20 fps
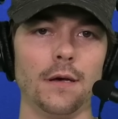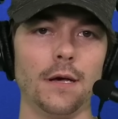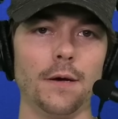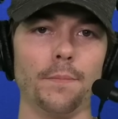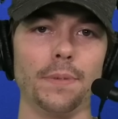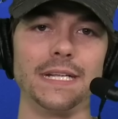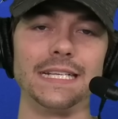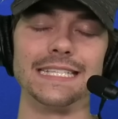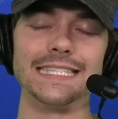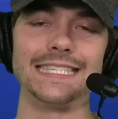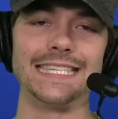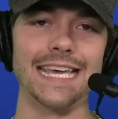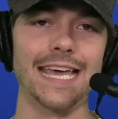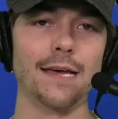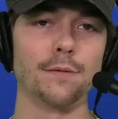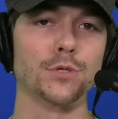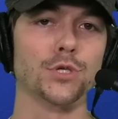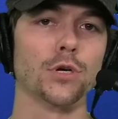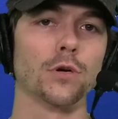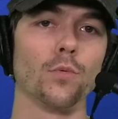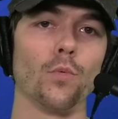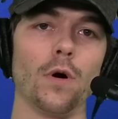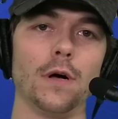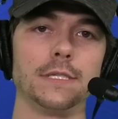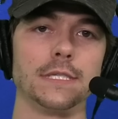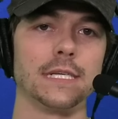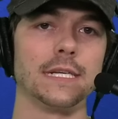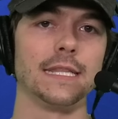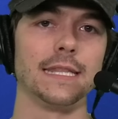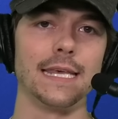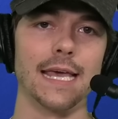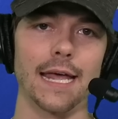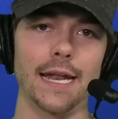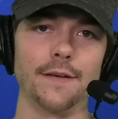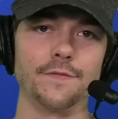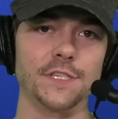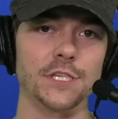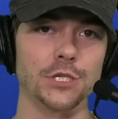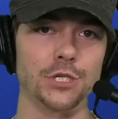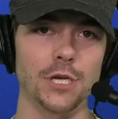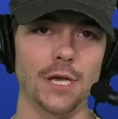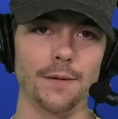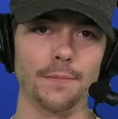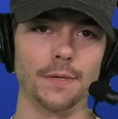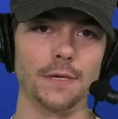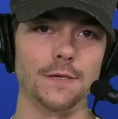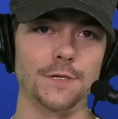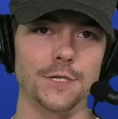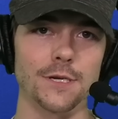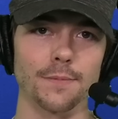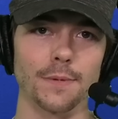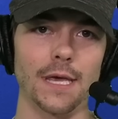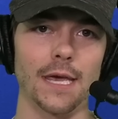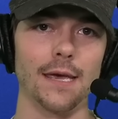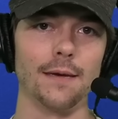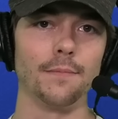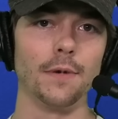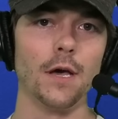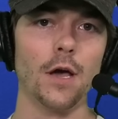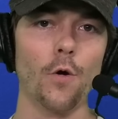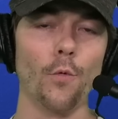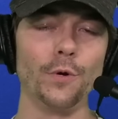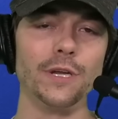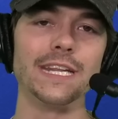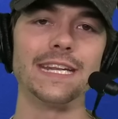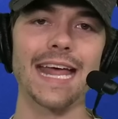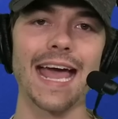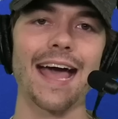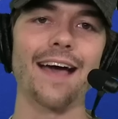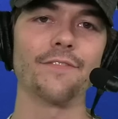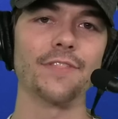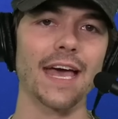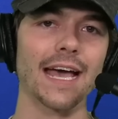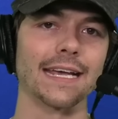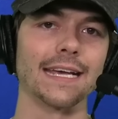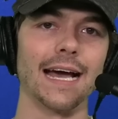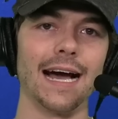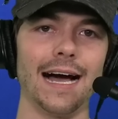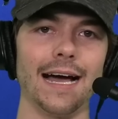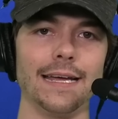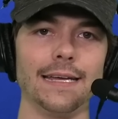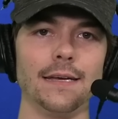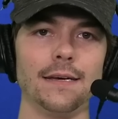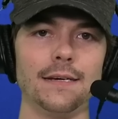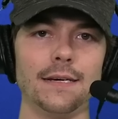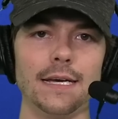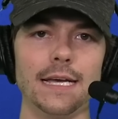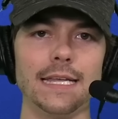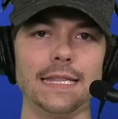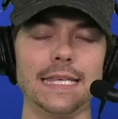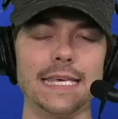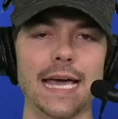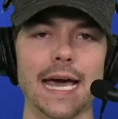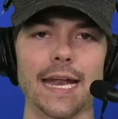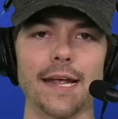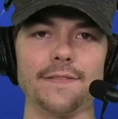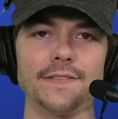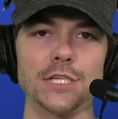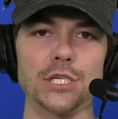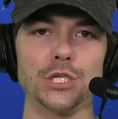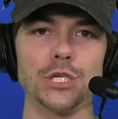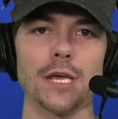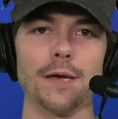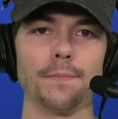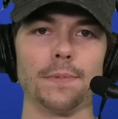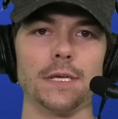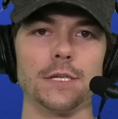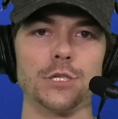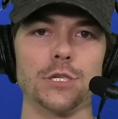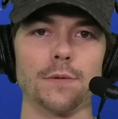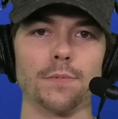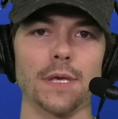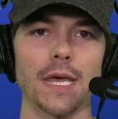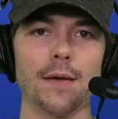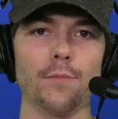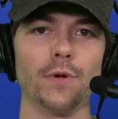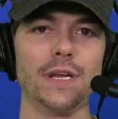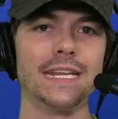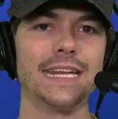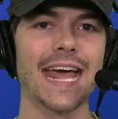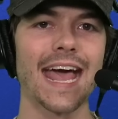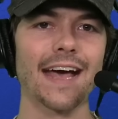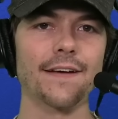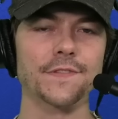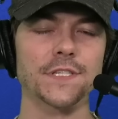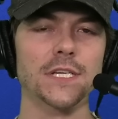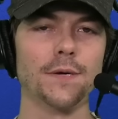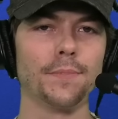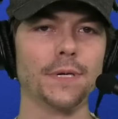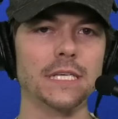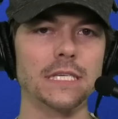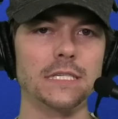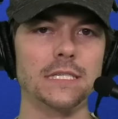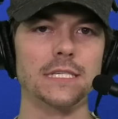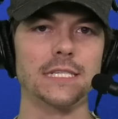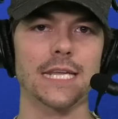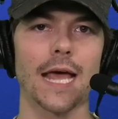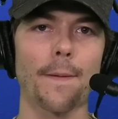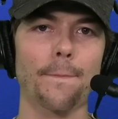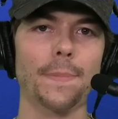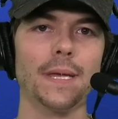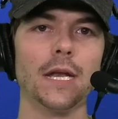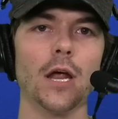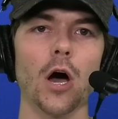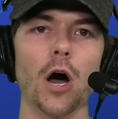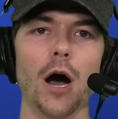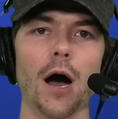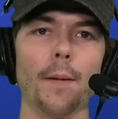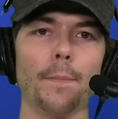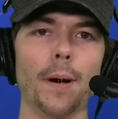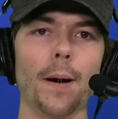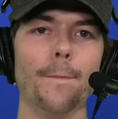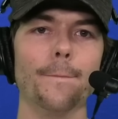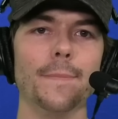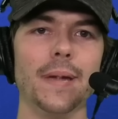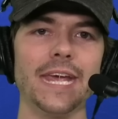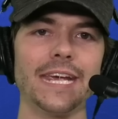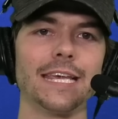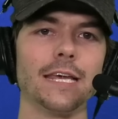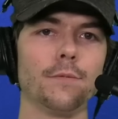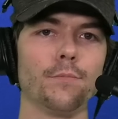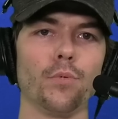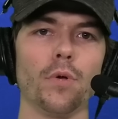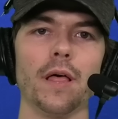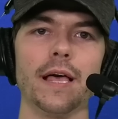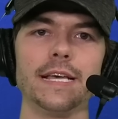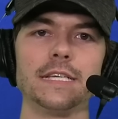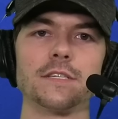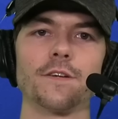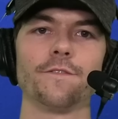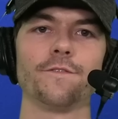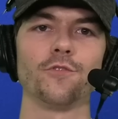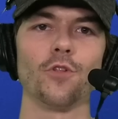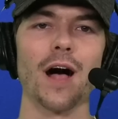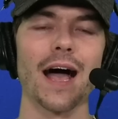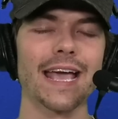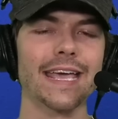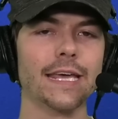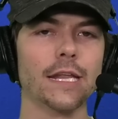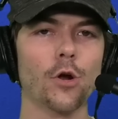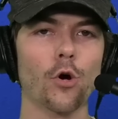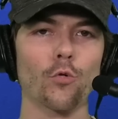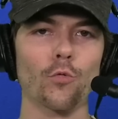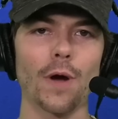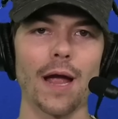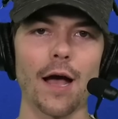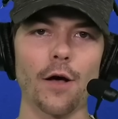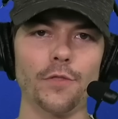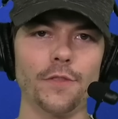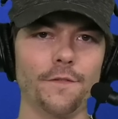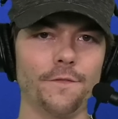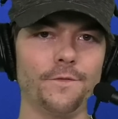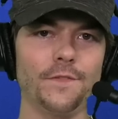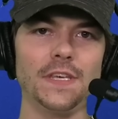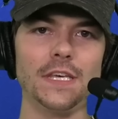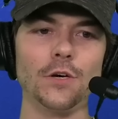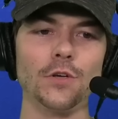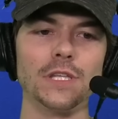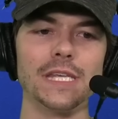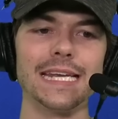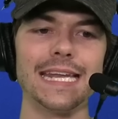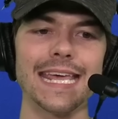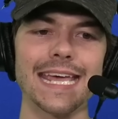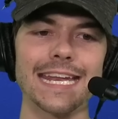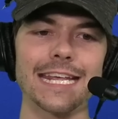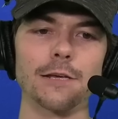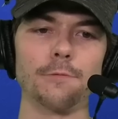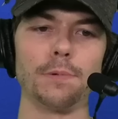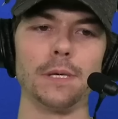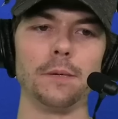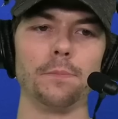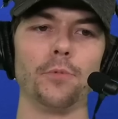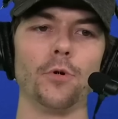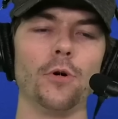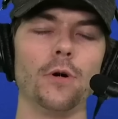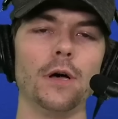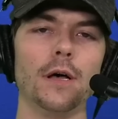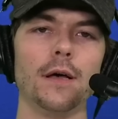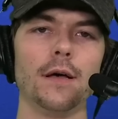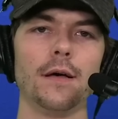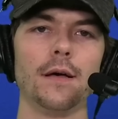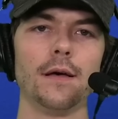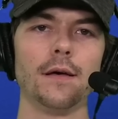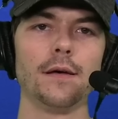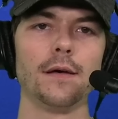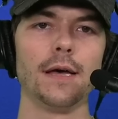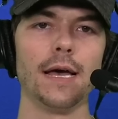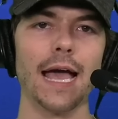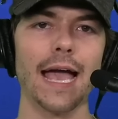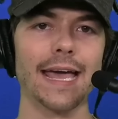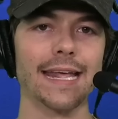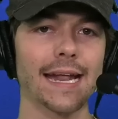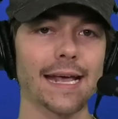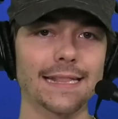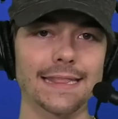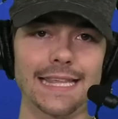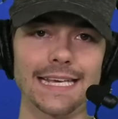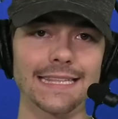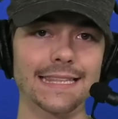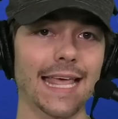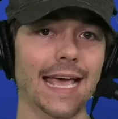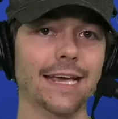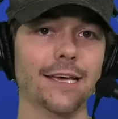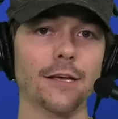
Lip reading: but he damn sure wasn't in the NFC Championship game. We didn't have that guy in the NFC Championship game. We didn't have somebody stepping up, making plays, flying around the field and hitting people. And I think that